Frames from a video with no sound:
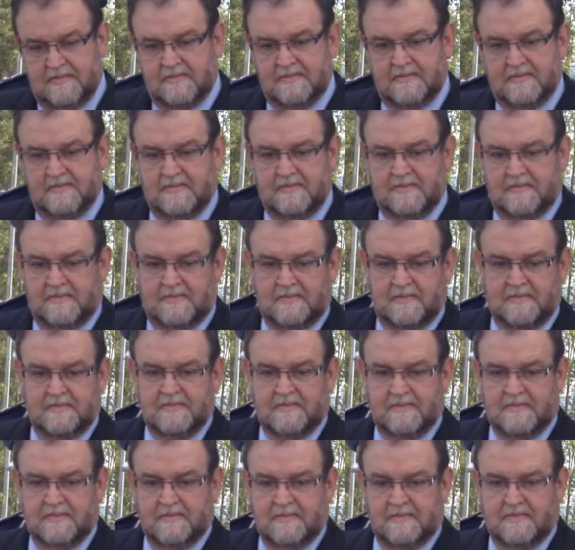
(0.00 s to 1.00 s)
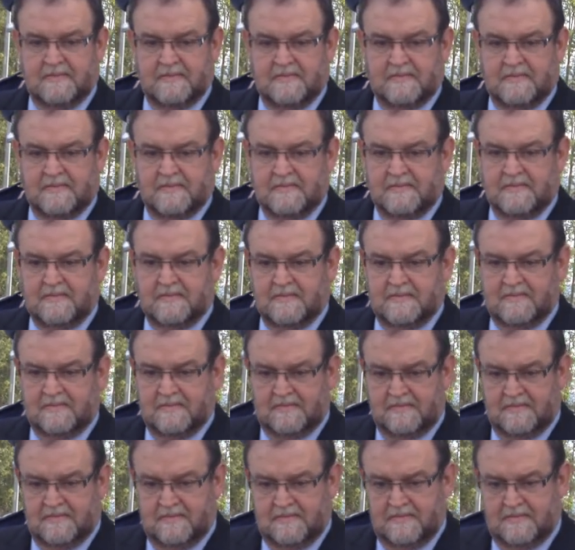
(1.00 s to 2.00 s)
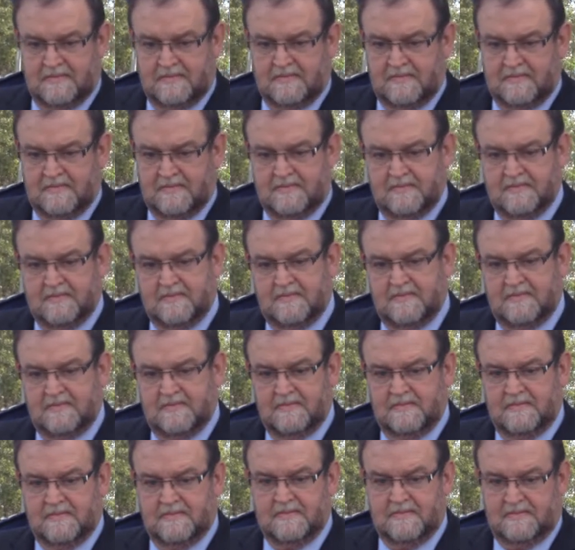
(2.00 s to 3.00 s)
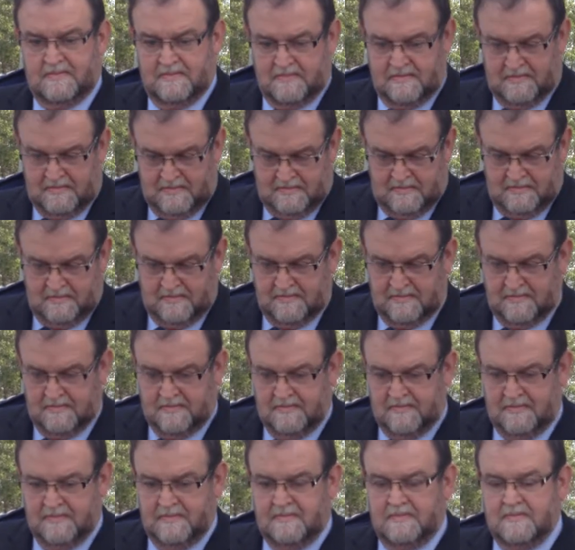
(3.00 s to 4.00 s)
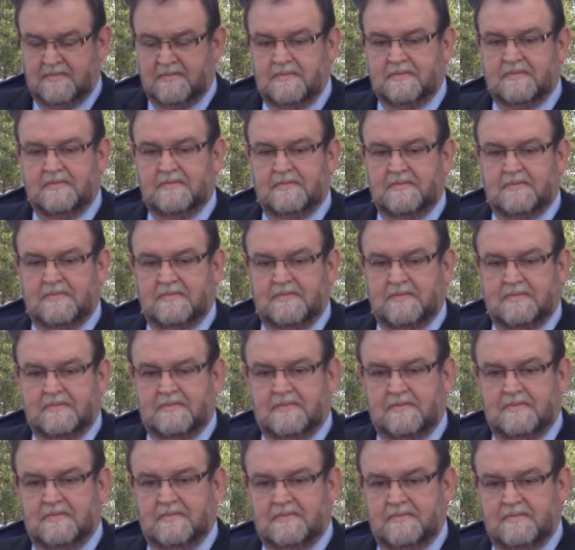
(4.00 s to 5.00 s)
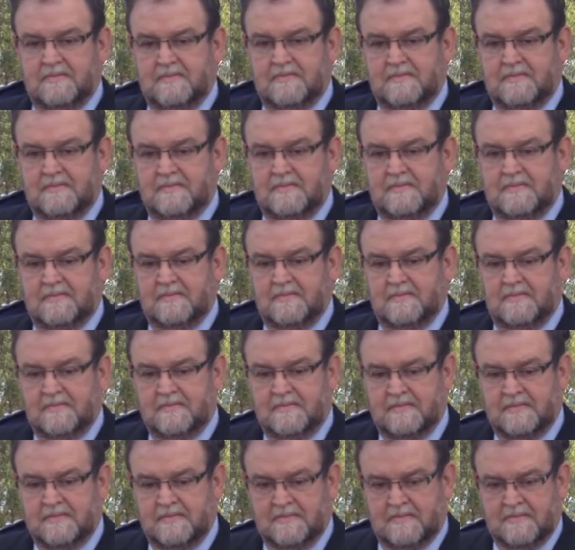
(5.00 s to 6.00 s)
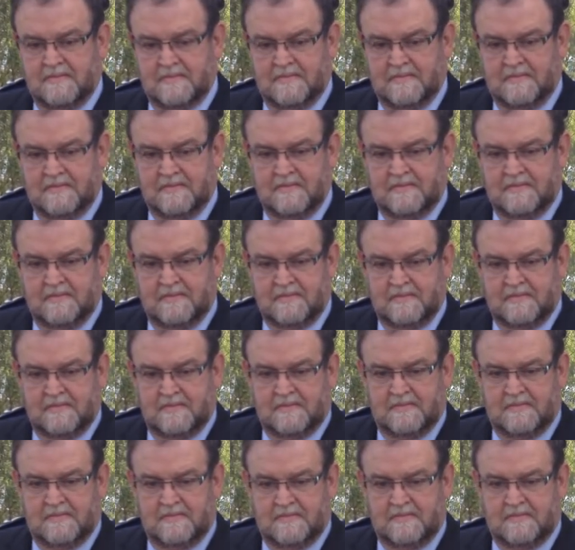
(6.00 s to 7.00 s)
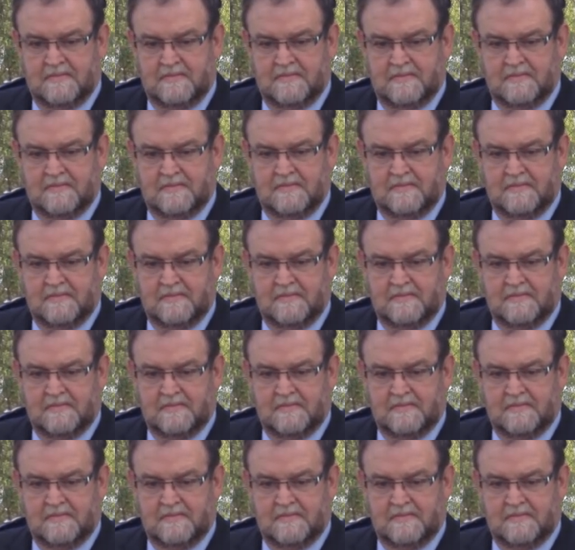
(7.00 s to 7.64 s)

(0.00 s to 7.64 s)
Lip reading: This person isn't speaking.